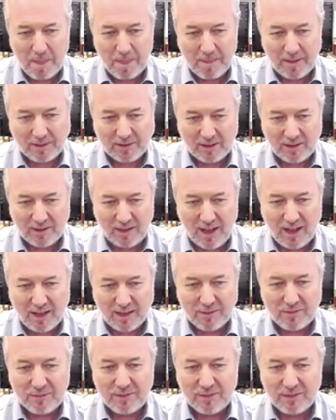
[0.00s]
That's a lot
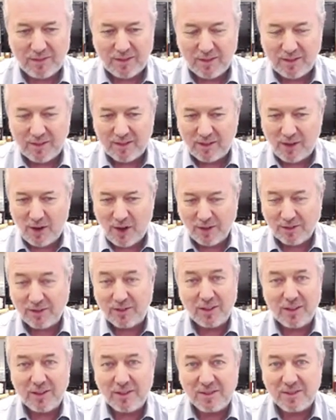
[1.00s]
of
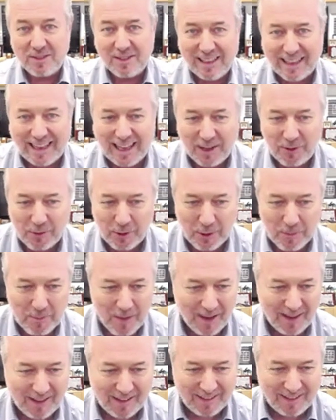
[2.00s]
consonants together,
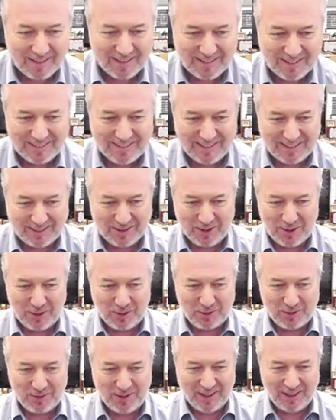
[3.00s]
Mike. That's
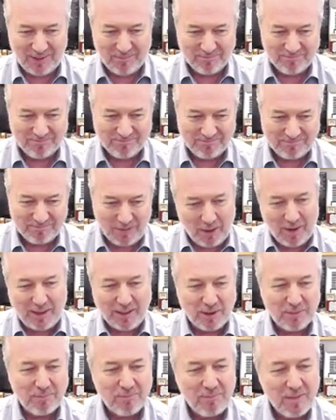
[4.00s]
interesting. All
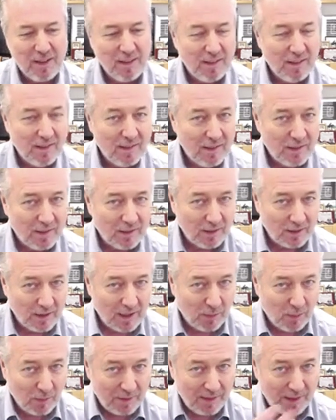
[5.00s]
right. Good
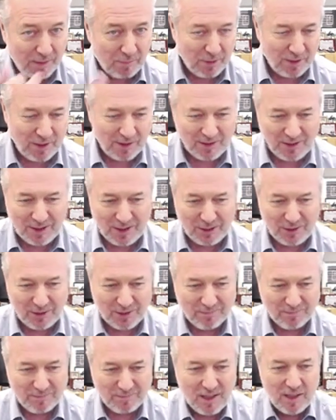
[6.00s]
luck with that
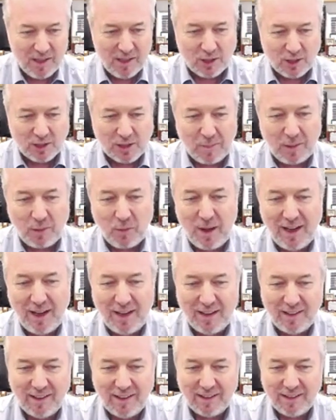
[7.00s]
pronunciation. Jose
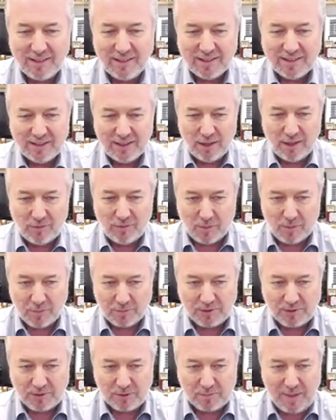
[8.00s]
Manuel
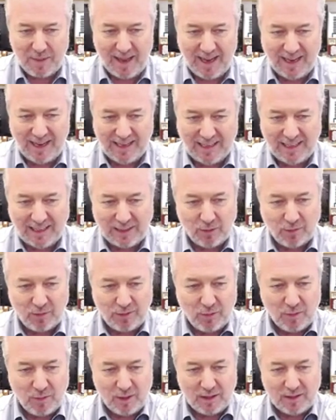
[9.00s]
from Spain. Hello,
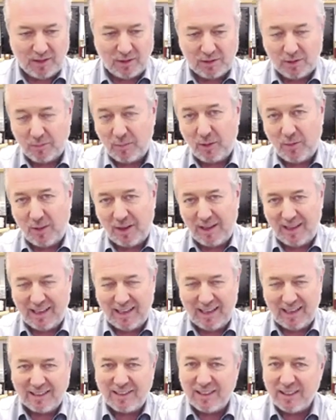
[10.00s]
everyone. Jose Manuel
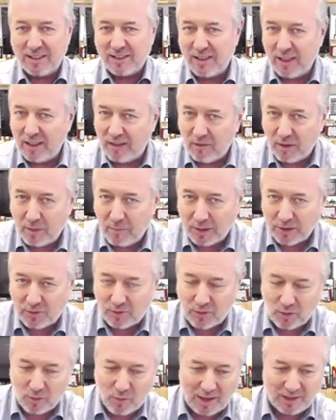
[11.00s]
Iglesias. Thank you very much
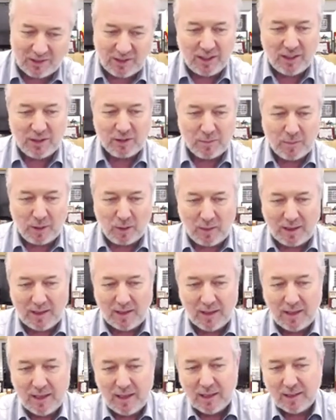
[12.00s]
for watching, Jose
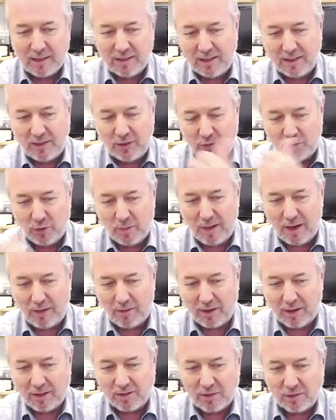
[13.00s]
Manuel. Continue. Sube
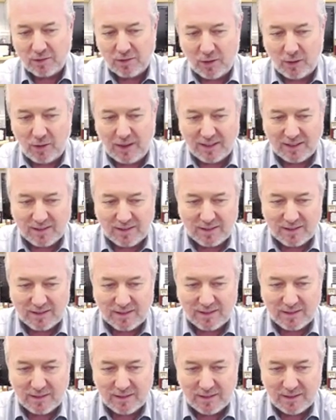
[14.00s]
ahora. Son
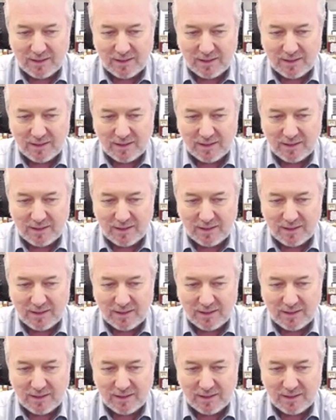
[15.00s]
soles.